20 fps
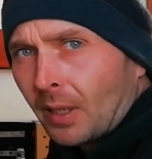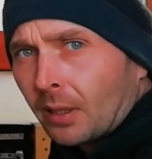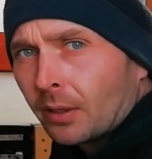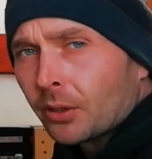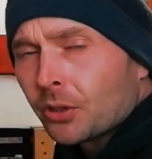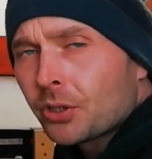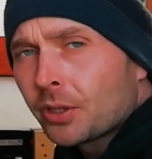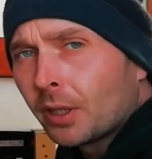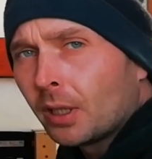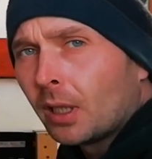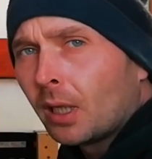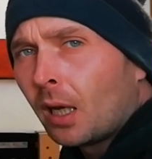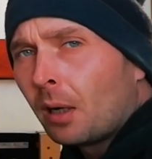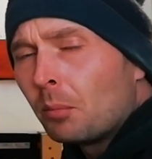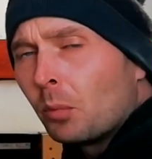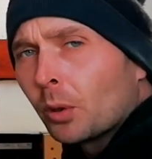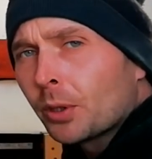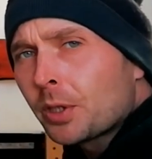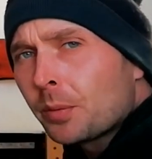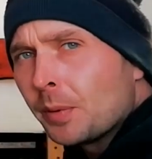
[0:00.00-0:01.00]
There's still a lot
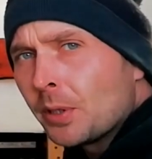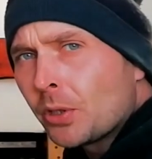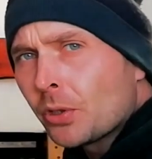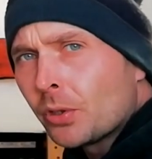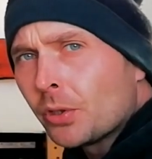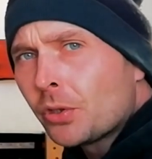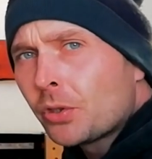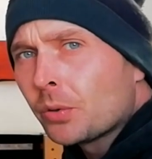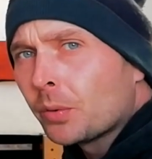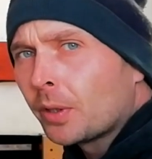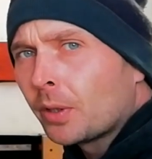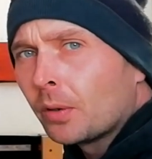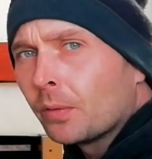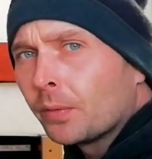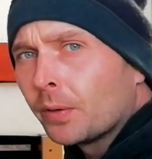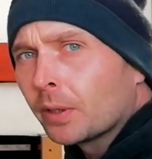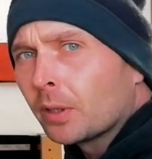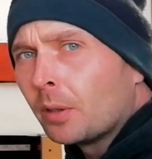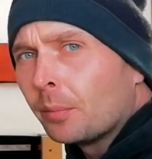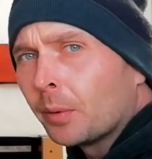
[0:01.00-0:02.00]
more to be done to it over
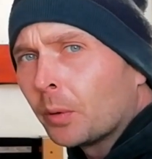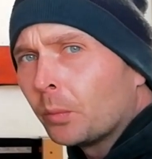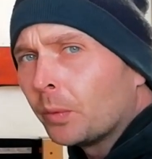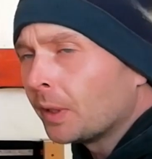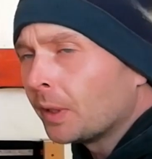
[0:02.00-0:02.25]
the coming